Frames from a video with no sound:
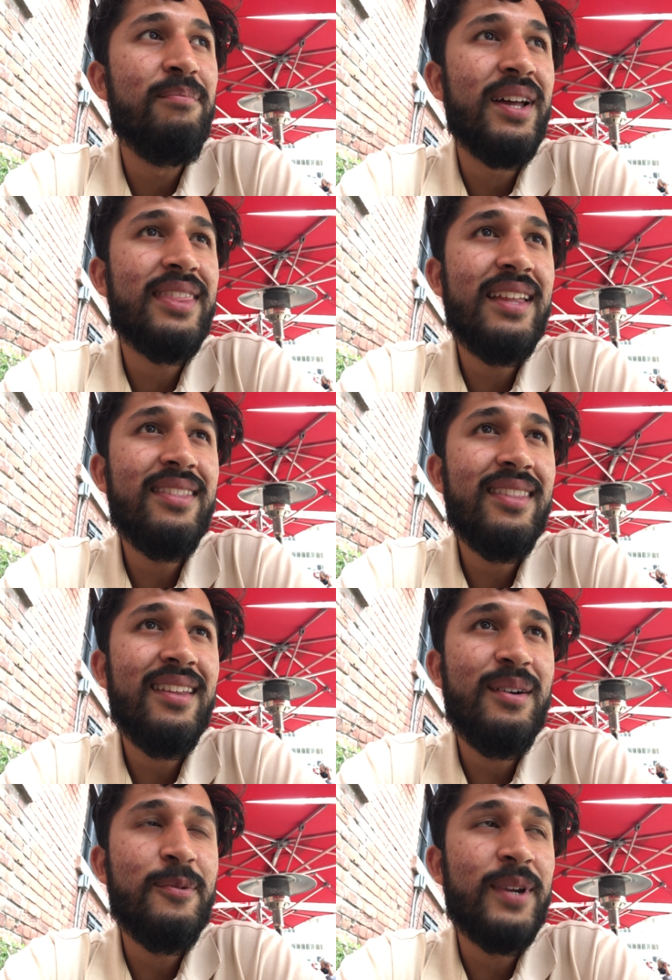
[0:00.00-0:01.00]
But then
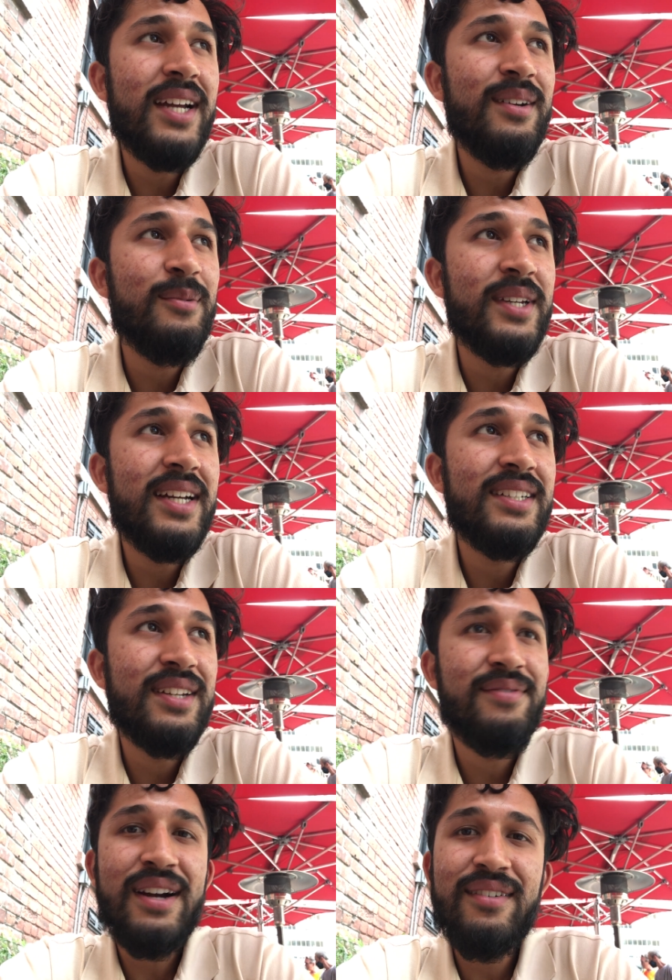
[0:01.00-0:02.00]
when I
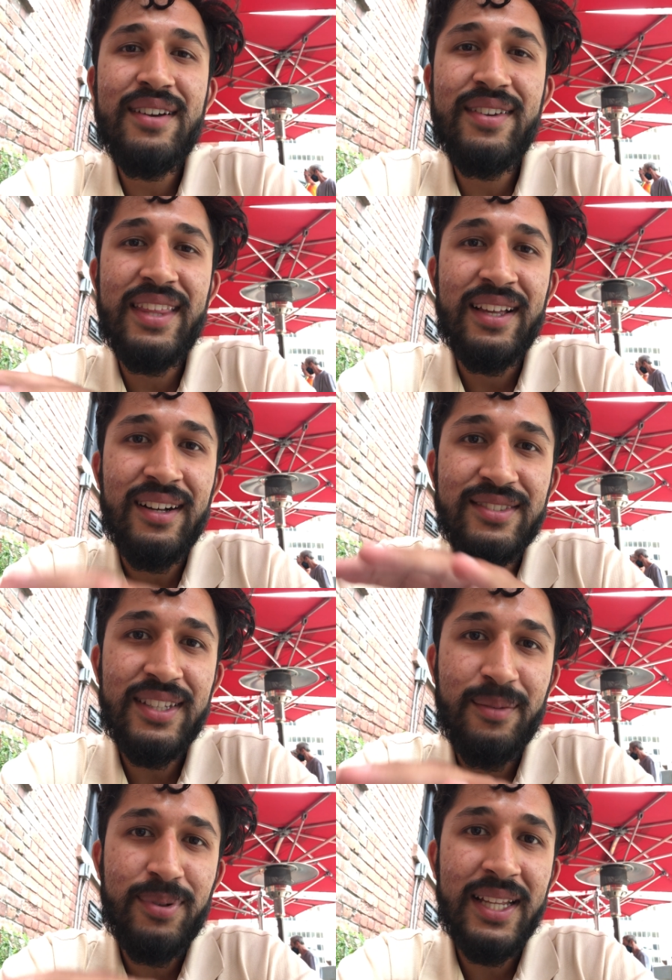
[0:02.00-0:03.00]
devoured everything else
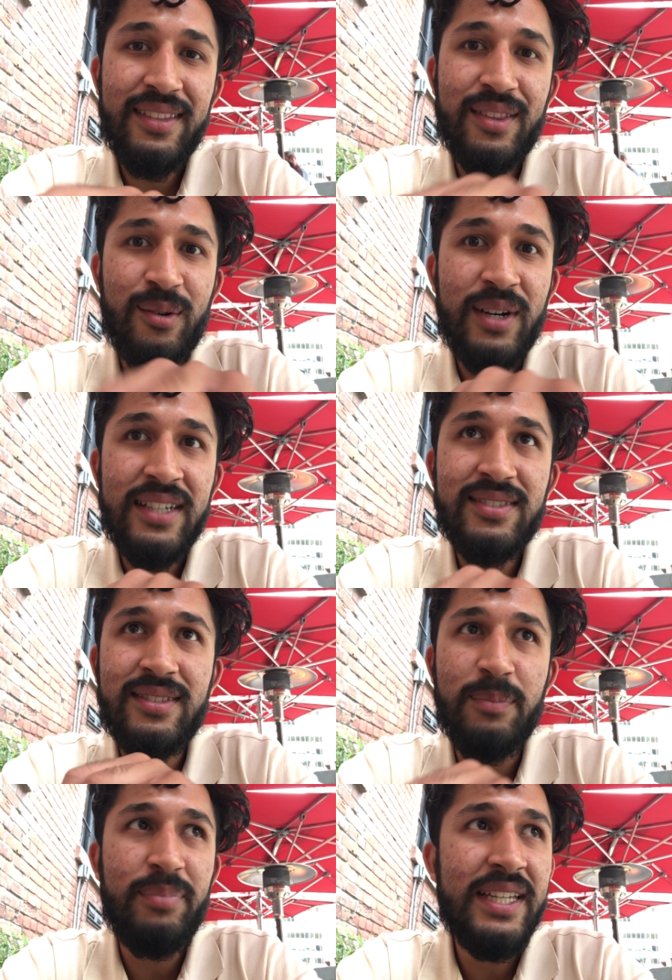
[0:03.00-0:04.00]
on the plate, the rice,
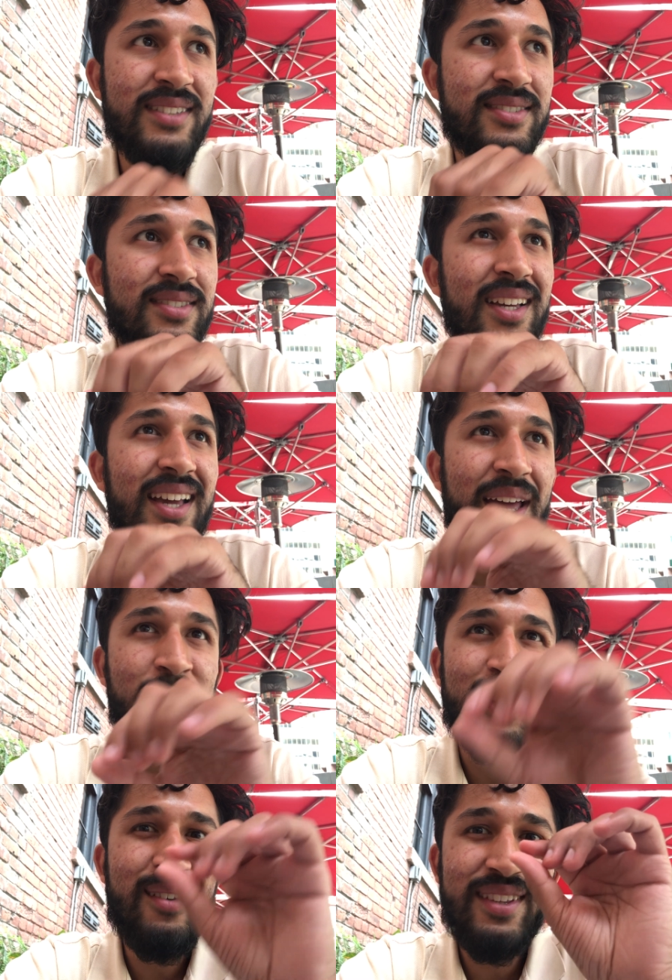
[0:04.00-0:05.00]
the beets, and
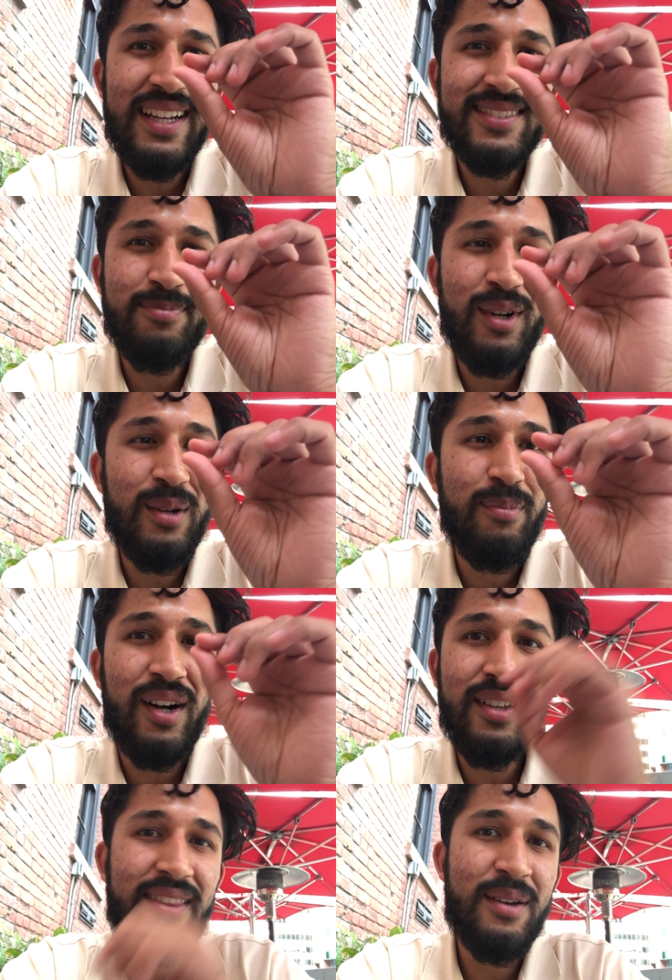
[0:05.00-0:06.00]
whatever that small
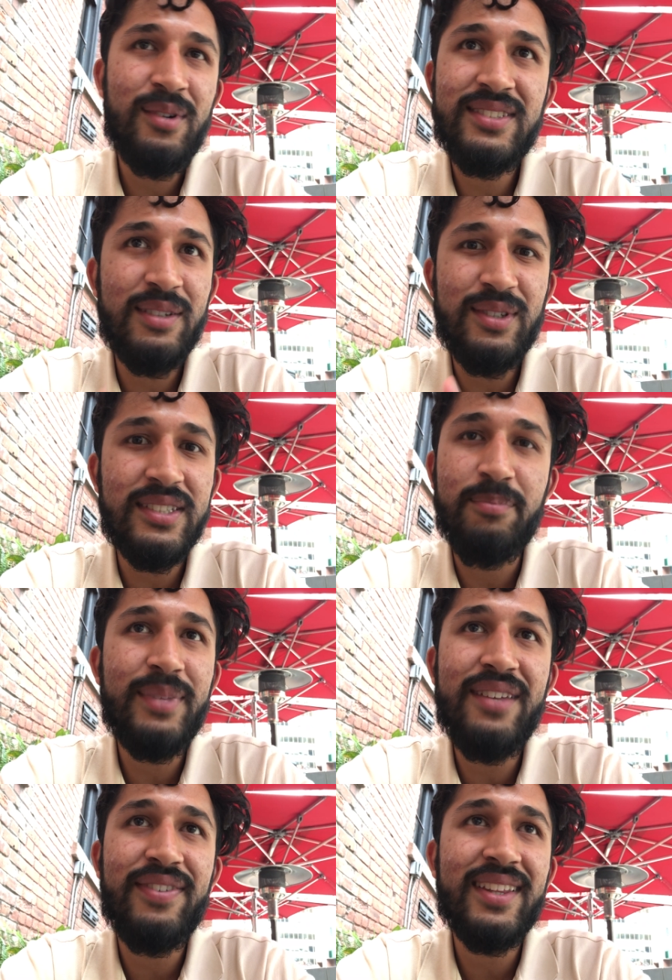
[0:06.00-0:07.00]
ball thing was, it wasn't
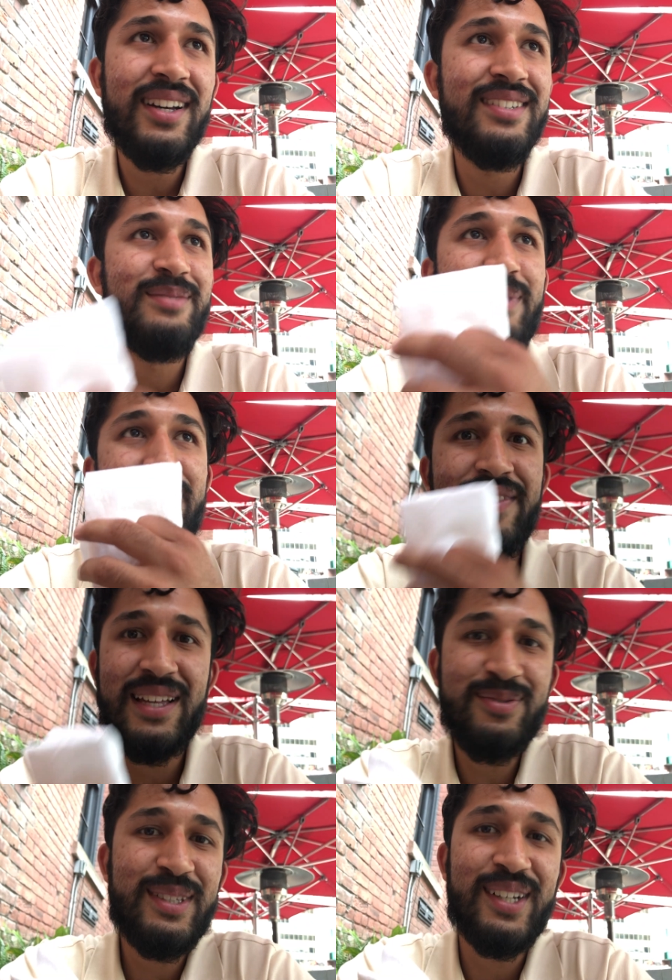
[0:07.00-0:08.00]
beef. I thought it was beef.
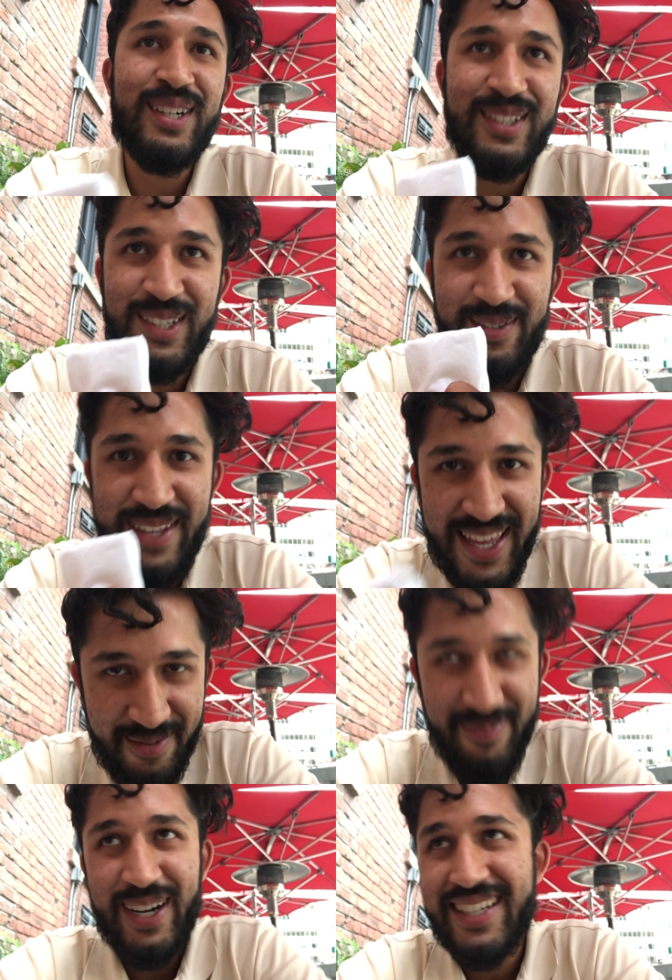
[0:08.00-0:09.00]
That's what the girl told me,
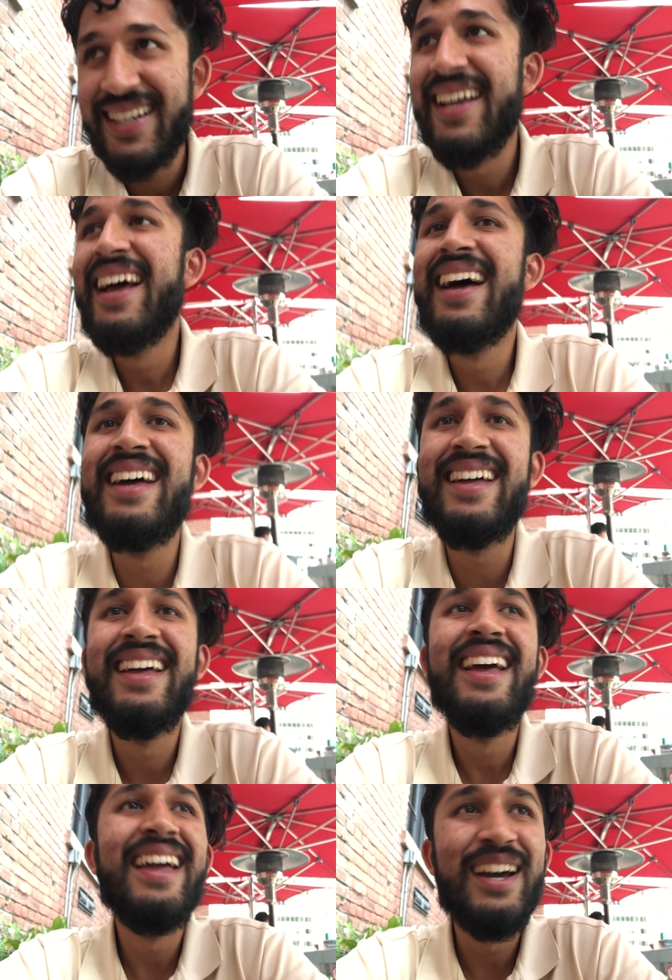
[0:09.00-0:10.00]
but
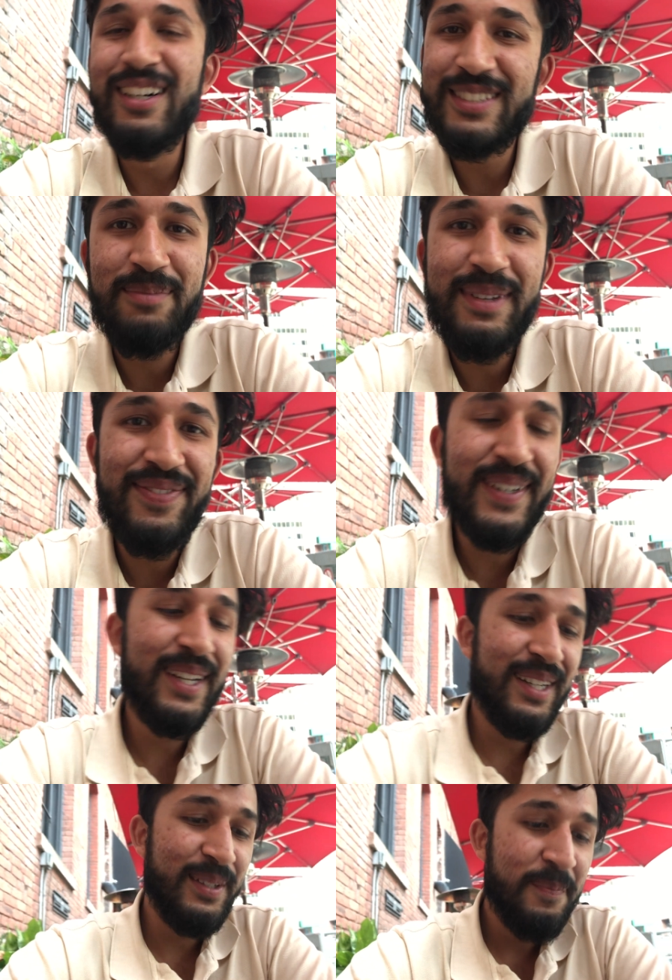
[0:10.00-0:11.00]
it wasn't beef at
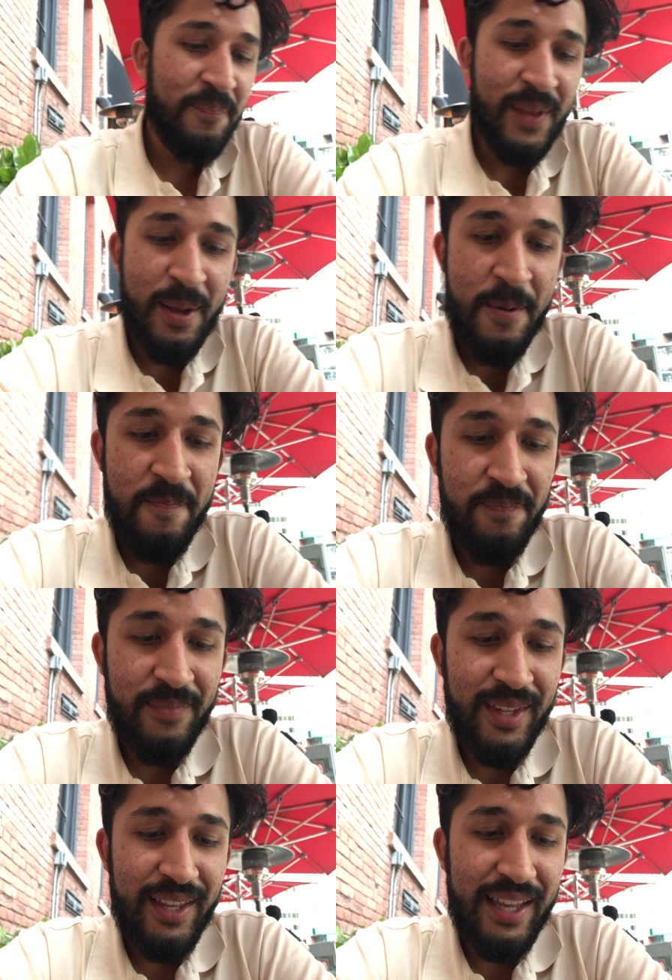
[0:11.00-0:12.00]
all.
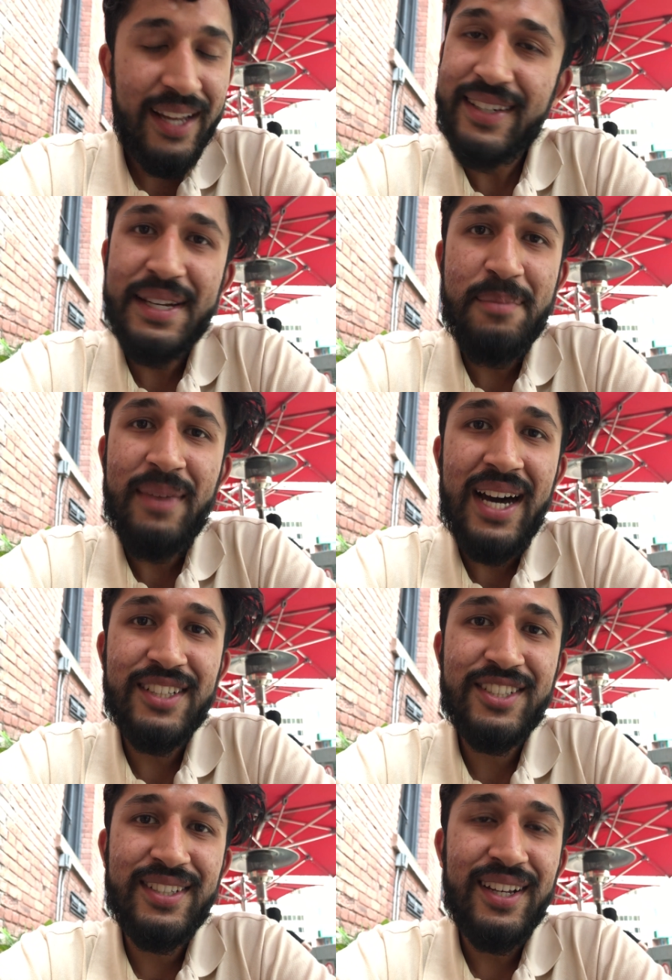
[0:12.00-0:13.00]
It didn't
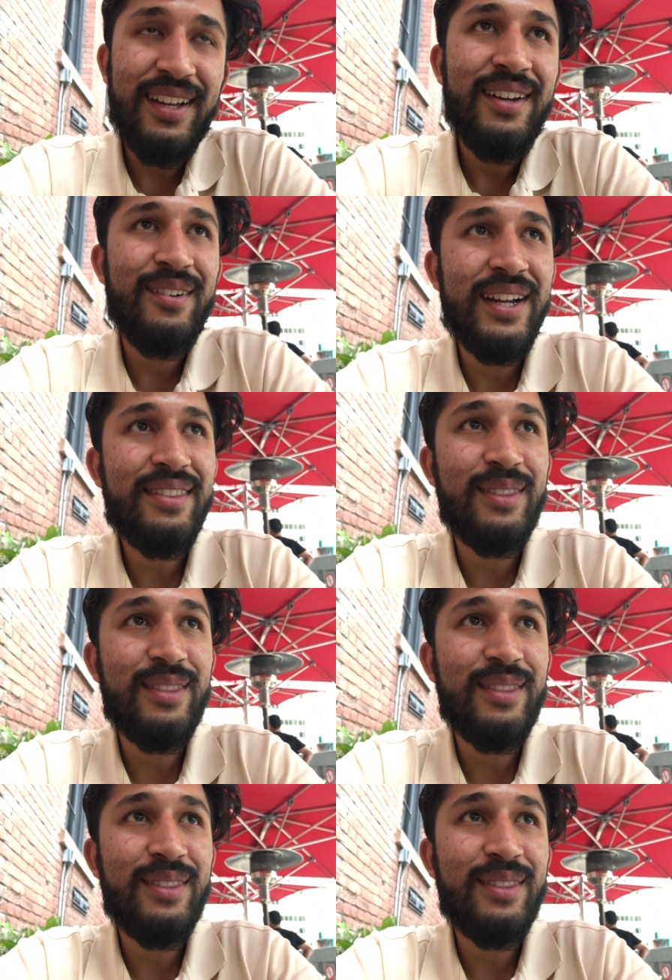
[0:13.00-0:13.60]
match, right?